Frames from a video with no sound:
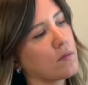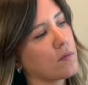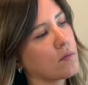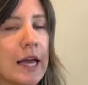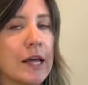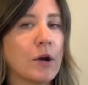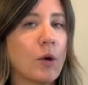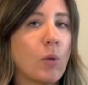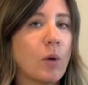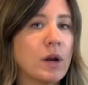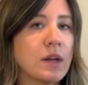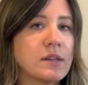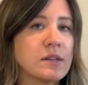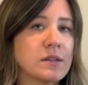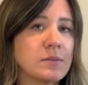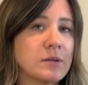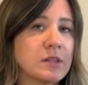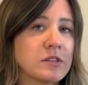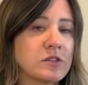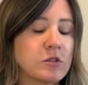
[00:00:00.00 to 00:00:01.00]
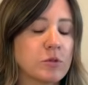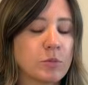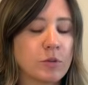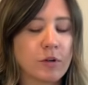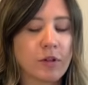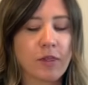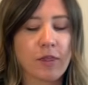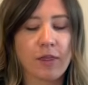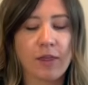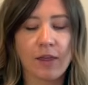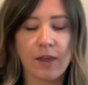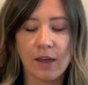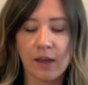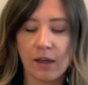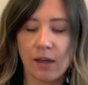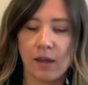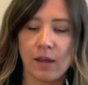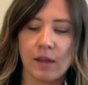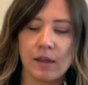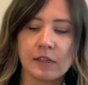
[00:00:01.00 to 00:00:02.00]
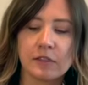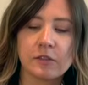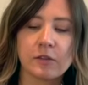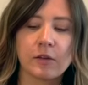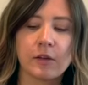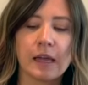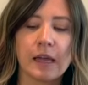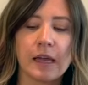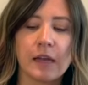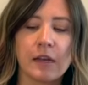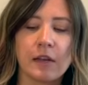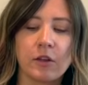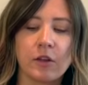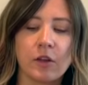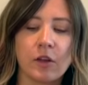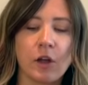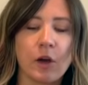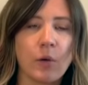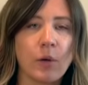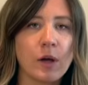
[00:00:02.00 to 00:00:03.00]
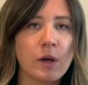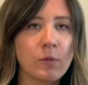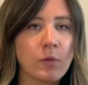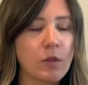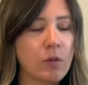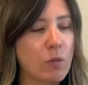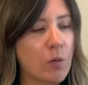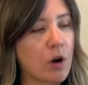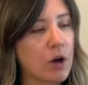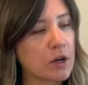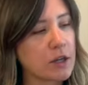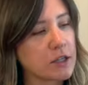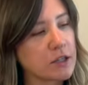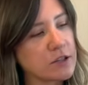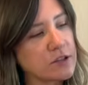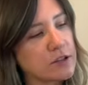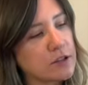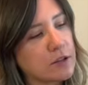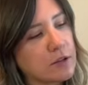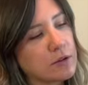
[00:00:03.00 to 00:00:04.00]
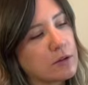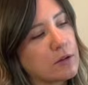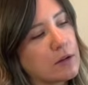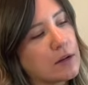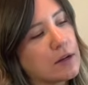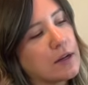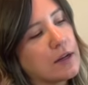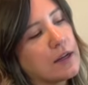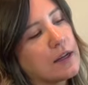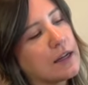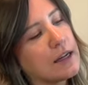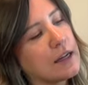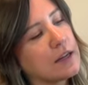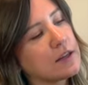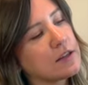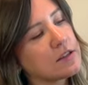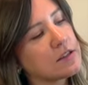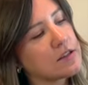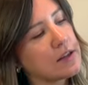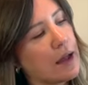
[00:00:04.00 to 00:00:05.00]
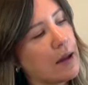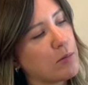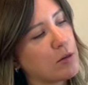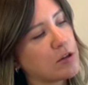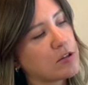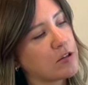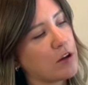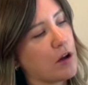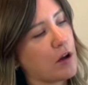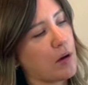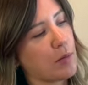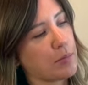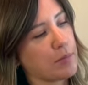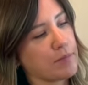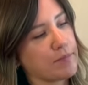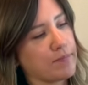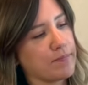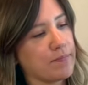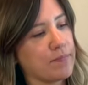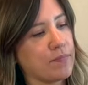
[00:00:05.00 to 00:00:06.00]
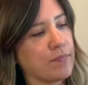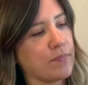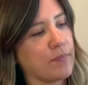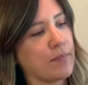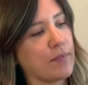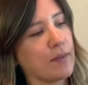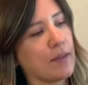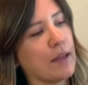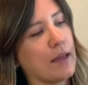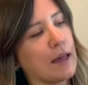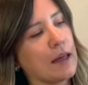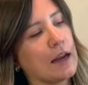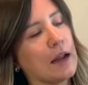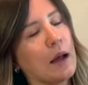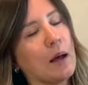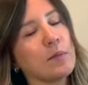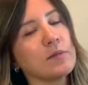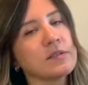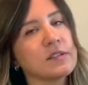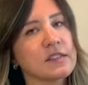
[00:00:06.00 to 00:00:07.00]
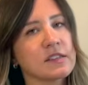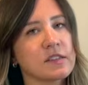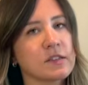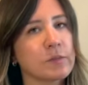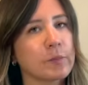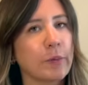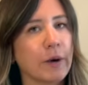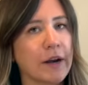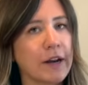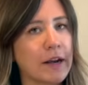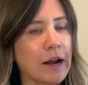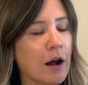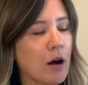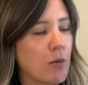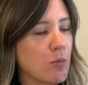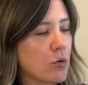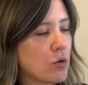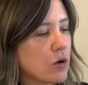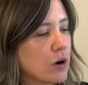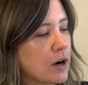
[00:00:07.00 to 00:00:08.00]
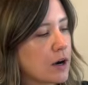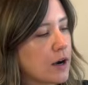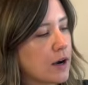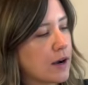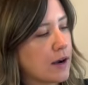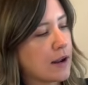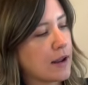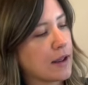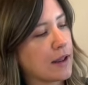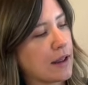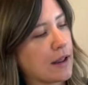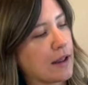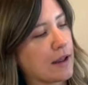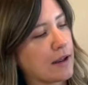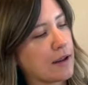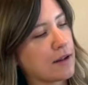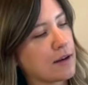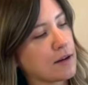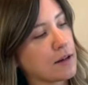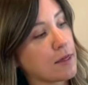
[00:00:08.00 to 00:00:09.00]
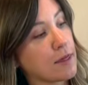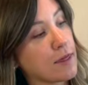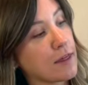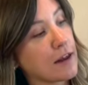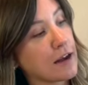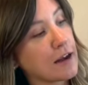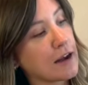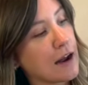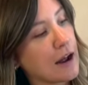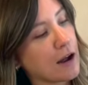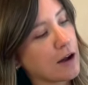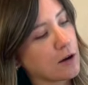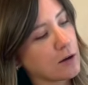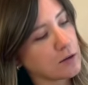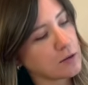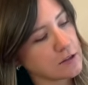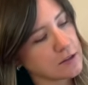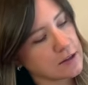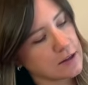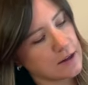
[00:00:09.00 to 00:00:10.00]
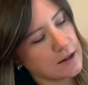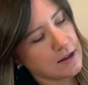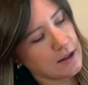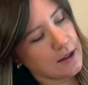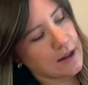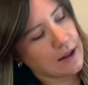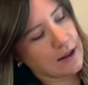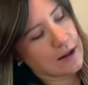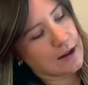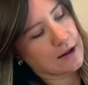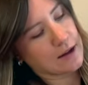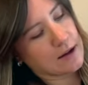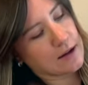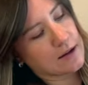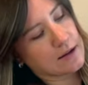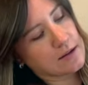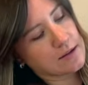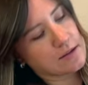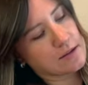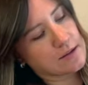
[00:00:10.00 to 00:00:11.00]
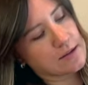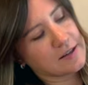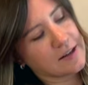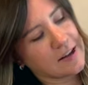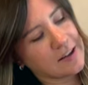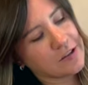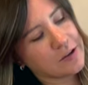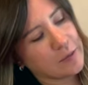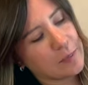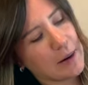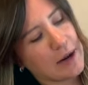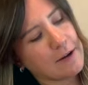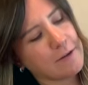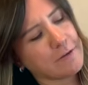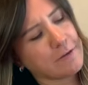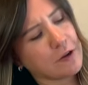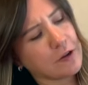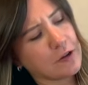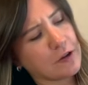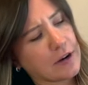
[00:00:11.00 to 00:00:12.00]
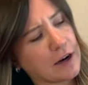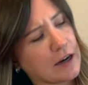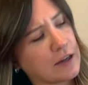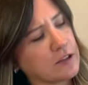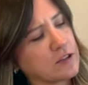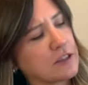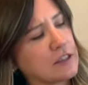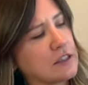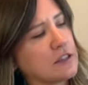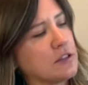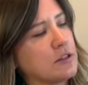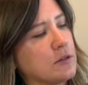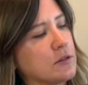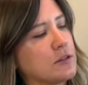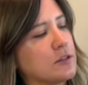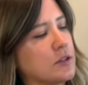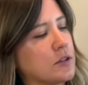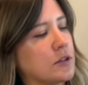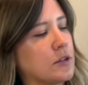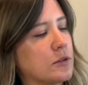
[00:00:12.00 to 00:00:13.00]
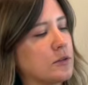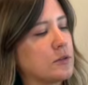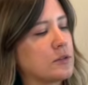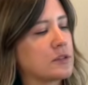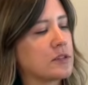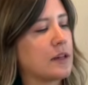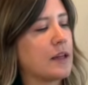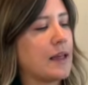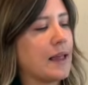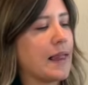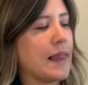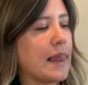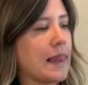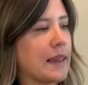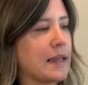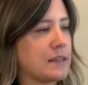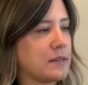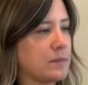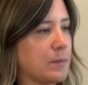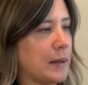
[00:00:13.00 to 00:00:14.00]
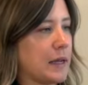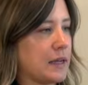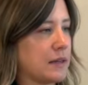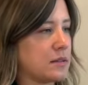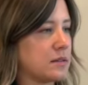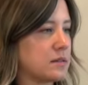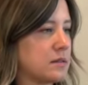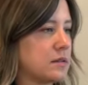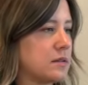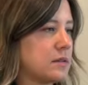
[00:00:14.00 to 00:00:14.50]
I don't want it to be super thick. So again, you can go in with water too and just dab on top. And it helps to spread it out more and thin it out, and it takes your paint further actually too, so you use less paint.